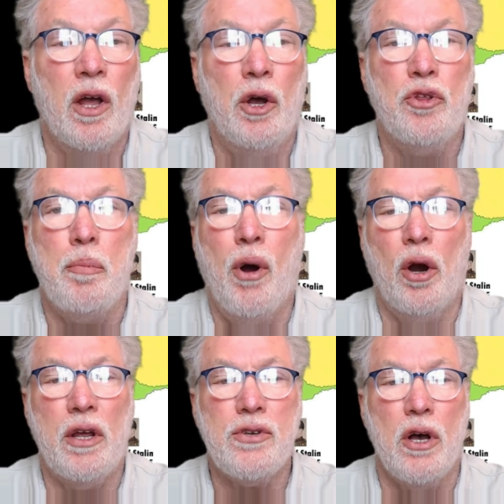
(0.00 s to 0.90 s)
The
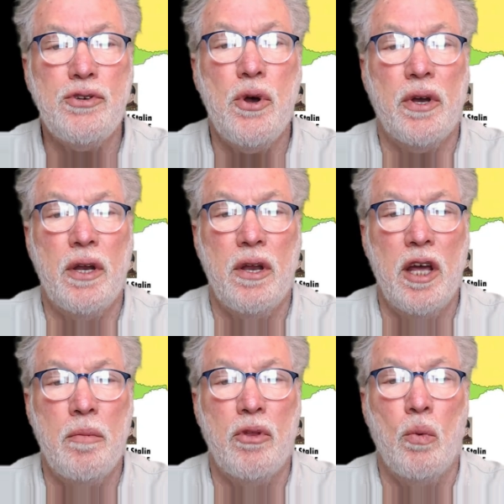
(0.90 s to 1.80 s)
parties also
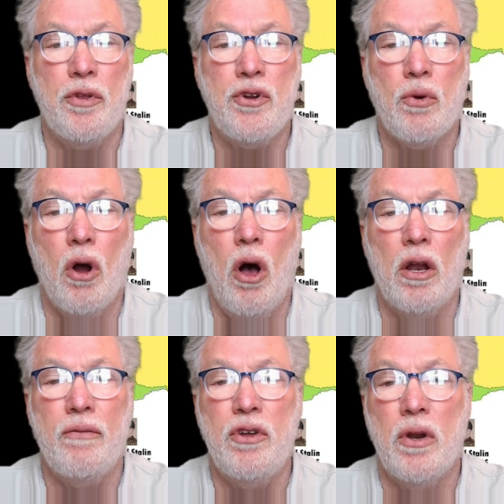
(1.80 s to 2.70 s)
condemned the withdrawal
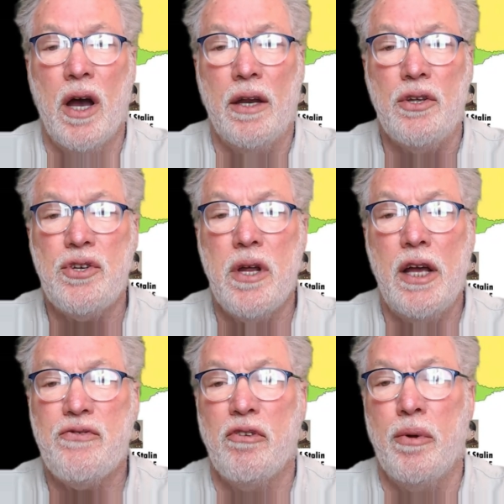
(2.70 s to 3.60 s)
of the United
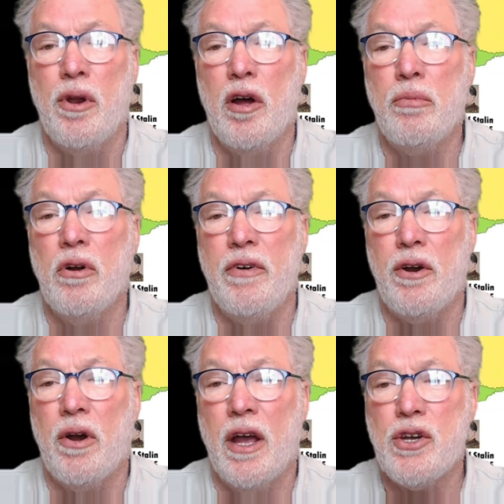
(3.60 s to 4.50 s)
States from a number of
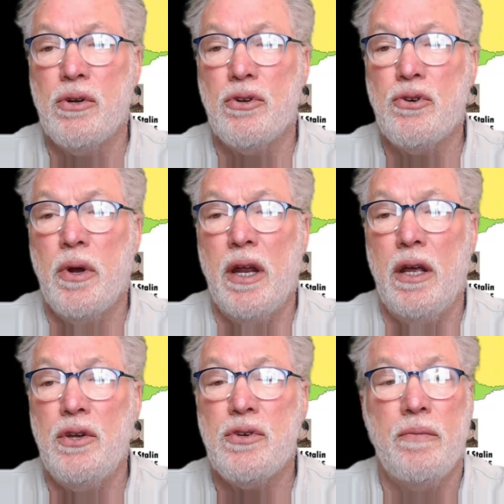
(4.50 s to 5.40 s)
international
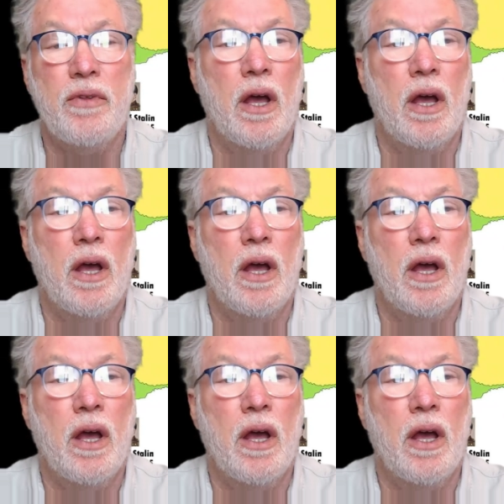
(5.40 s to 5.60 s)
treaties,